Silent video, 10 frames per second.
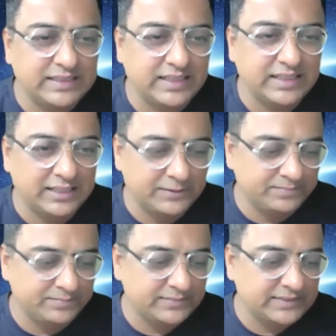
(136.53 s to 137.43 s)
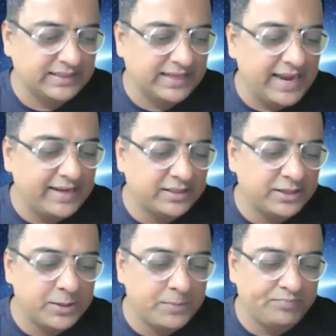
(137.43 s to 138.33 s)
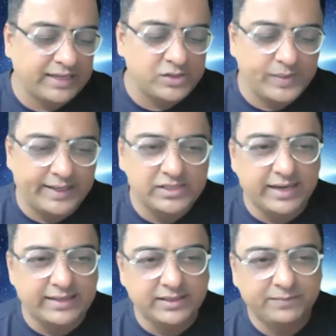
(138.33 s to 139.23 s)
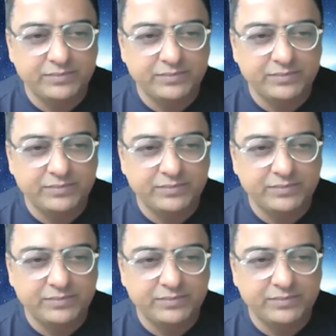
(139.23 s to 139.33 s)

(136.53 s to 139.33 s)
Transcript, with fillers: Um, And um, it's very exciting.